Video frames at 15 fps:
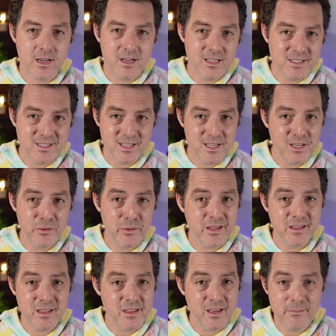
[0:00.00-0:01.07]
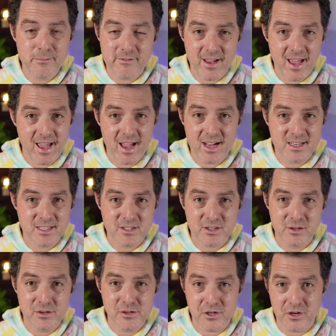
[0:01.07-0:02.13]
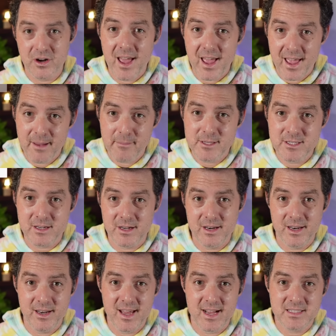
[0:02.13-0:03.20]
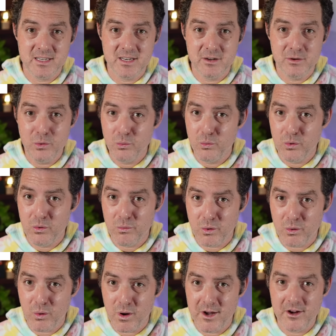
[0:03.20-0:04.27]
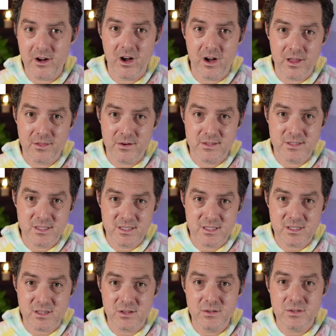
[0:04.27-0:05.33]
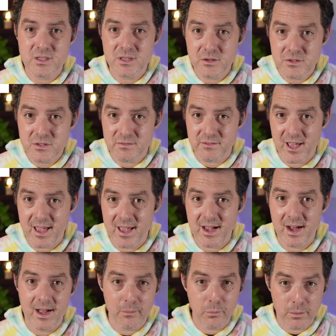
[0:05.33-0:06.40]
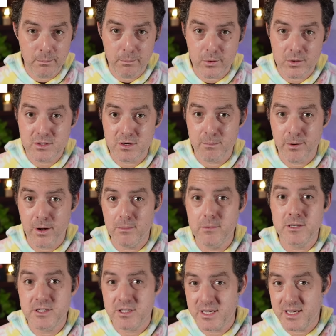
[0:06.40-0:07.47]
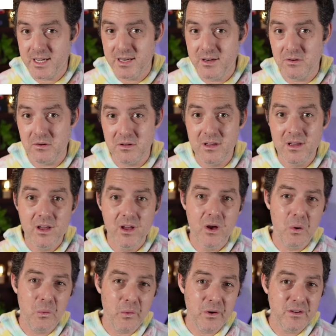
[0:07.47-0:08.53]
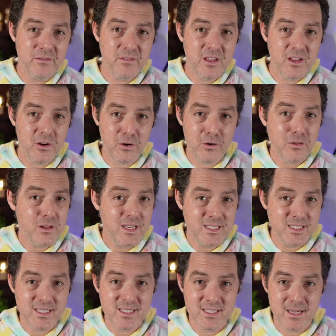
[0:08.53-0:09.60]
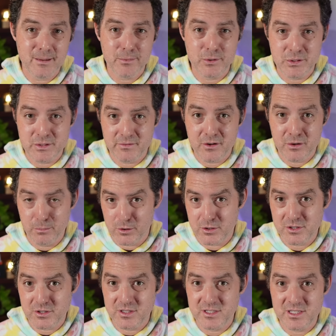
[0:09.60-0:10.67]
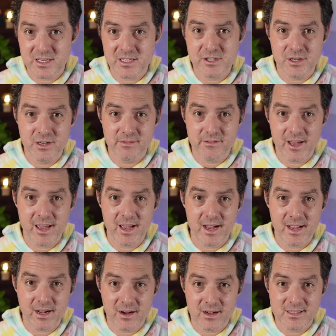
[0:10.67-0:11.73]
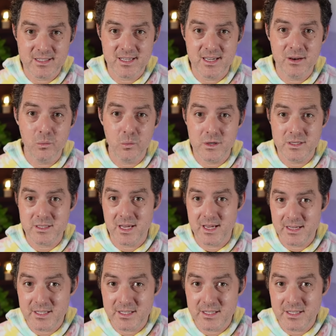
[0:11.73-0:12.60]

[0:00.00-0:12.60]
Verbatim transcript: Continuing the theme of AI disclosure, Amazon enacted a new rule requiring authors to disclose the use of AI when books are published to Kindle. One of the earliest examples of commercialization of AI content was a